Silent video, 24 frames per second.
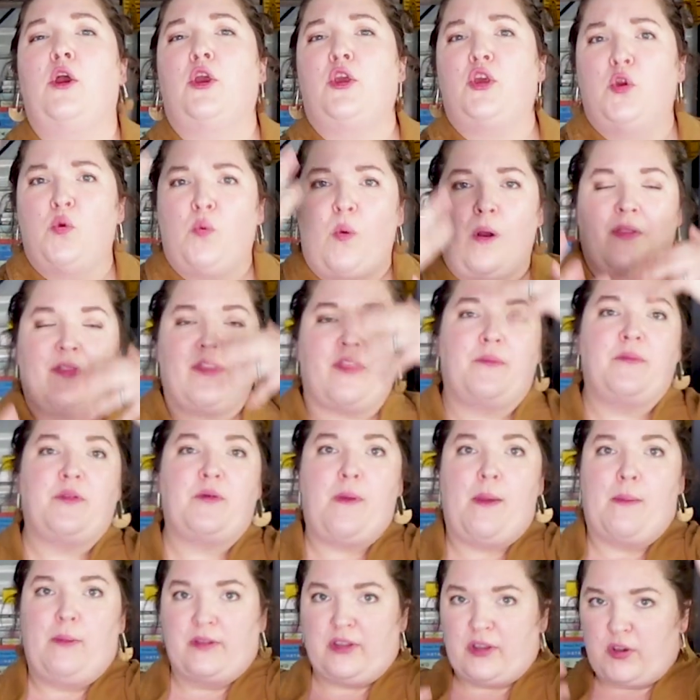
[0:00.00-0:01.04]
you want them to be
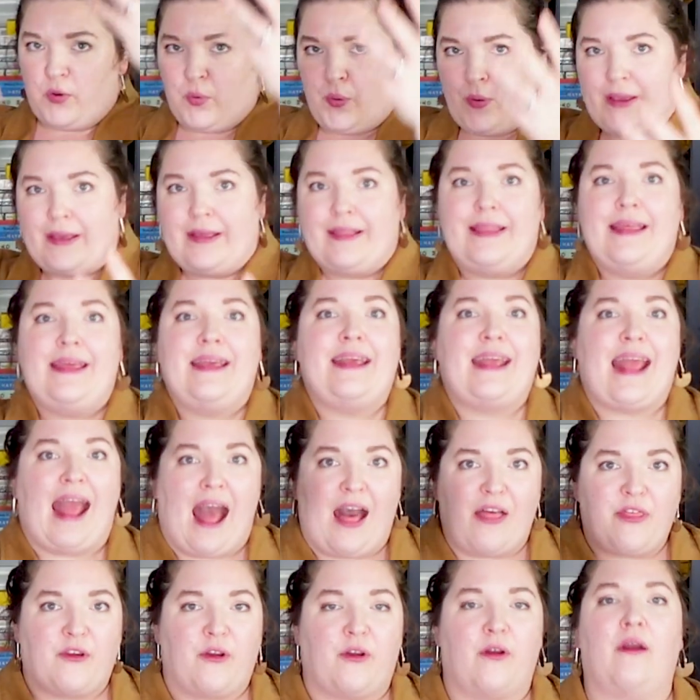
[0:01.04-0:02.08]
able to quickly
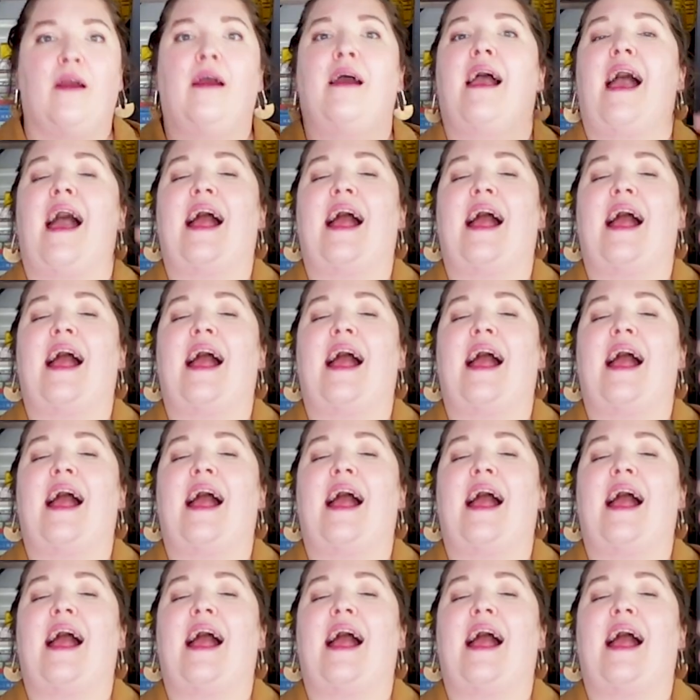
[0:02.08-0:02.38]
gather